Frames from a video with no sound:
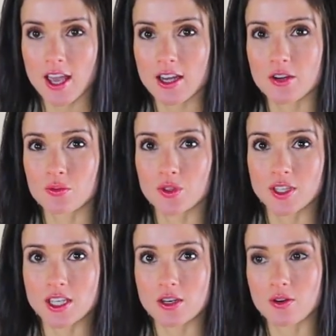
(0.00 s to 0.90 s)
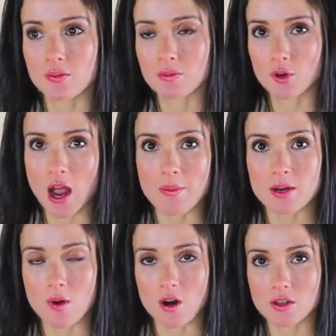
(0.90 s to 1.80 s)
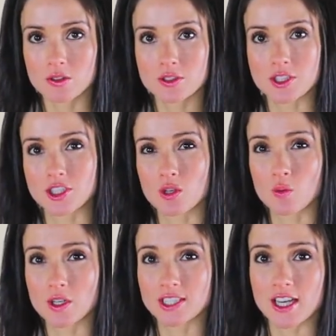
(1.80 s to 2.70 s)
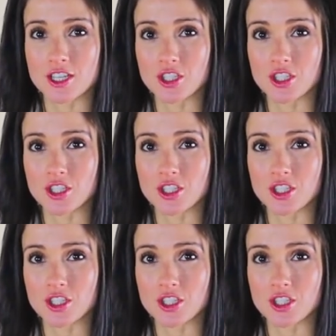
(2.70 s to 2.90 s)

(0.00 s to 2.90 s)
and it really didn't grab any particles because there weren't any